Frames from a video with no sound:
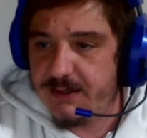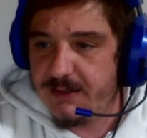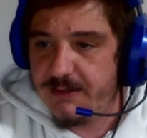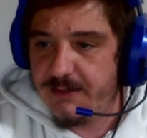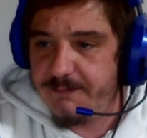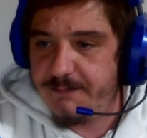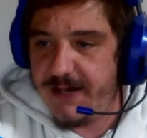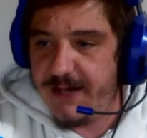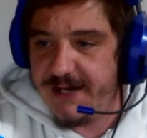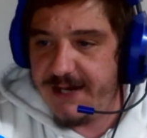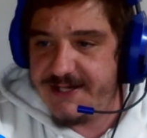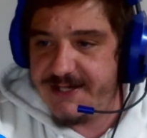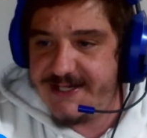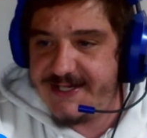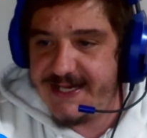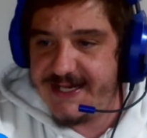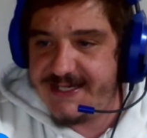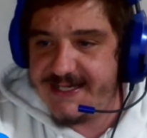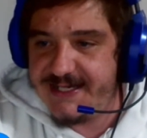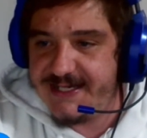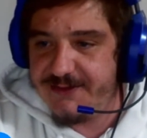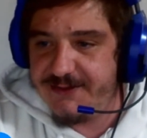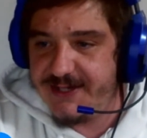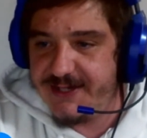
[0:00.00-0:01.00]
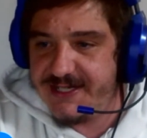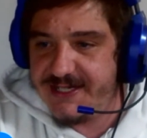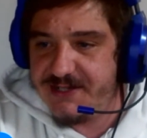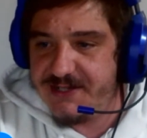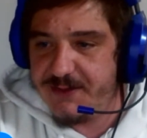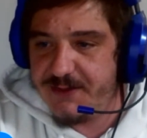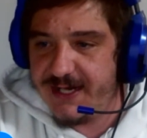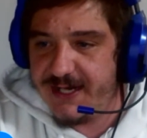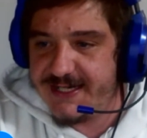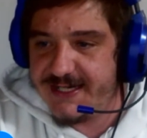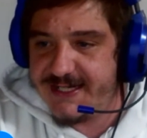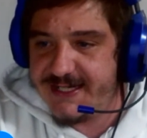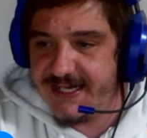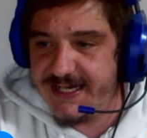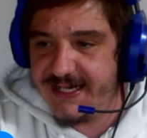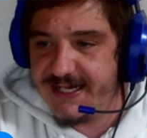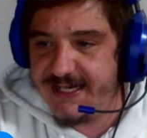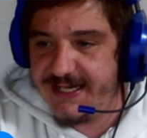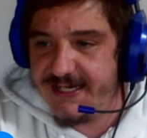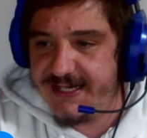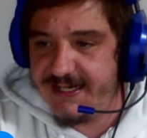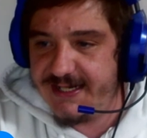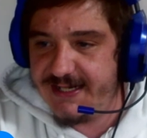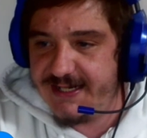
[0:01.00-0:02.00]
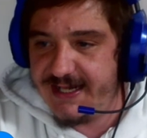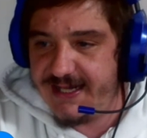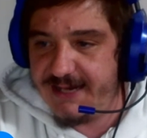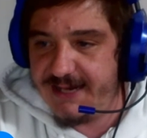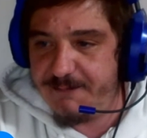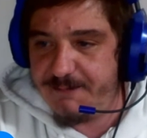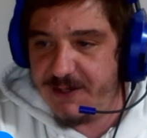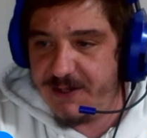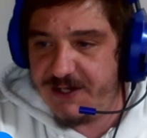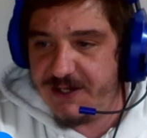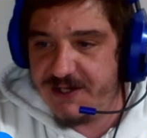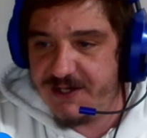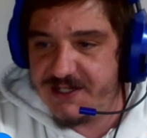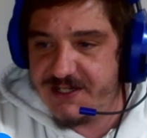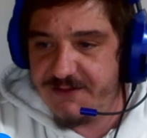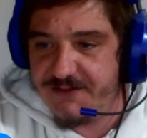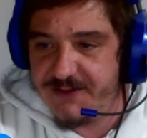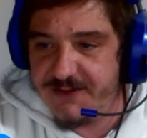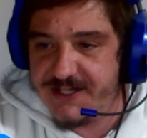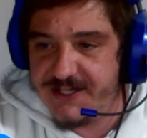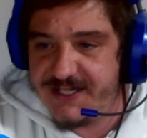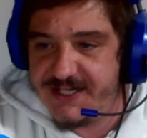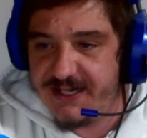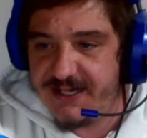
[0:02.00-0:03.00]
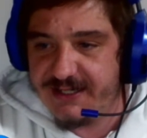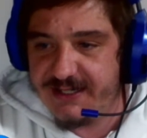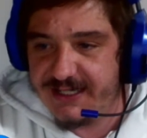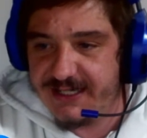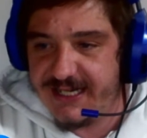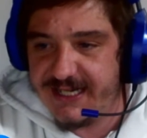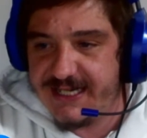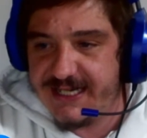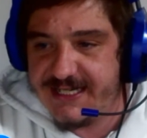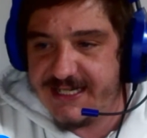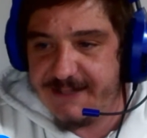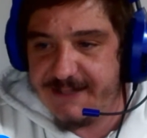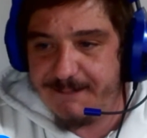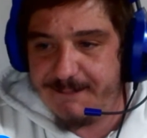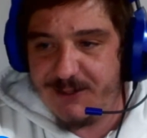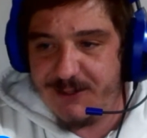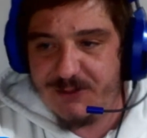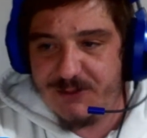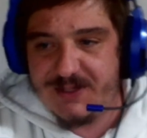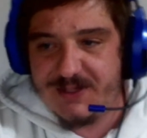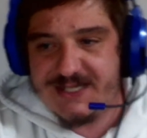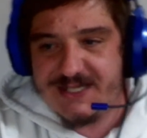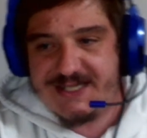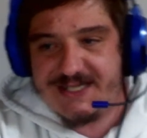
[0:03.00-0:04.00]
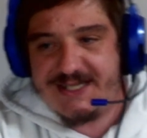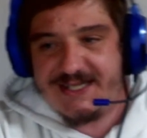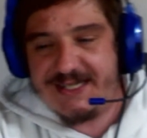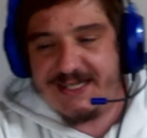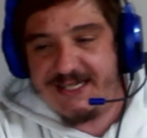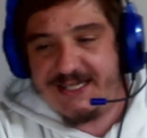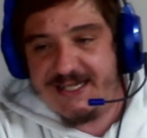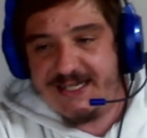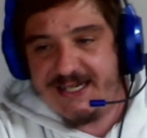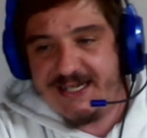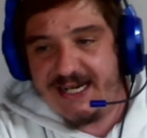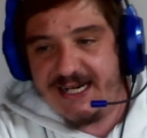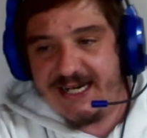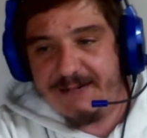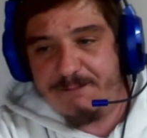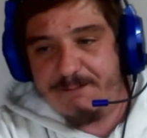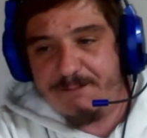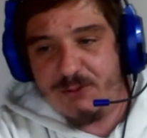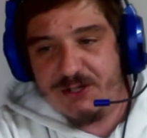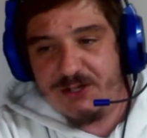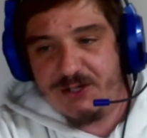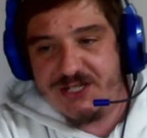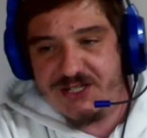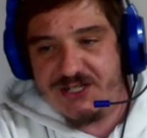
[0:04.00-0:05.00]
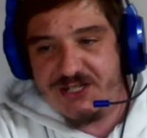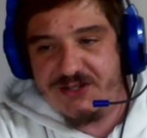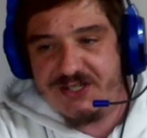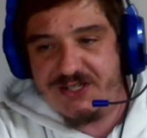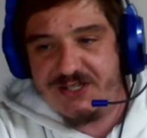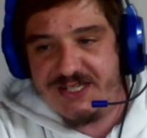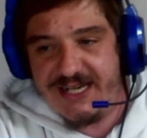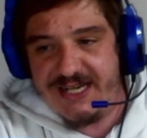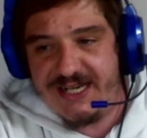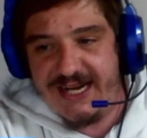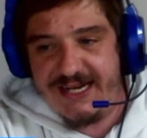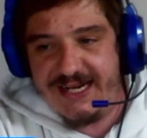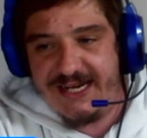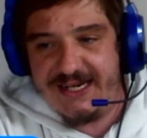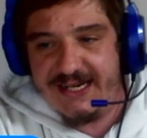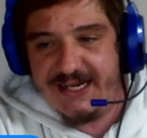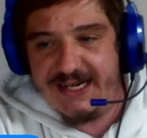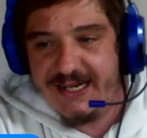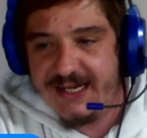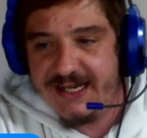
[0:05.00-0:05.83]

Barry says the reason why I say that because of result against the Pumas, 39 points to 10.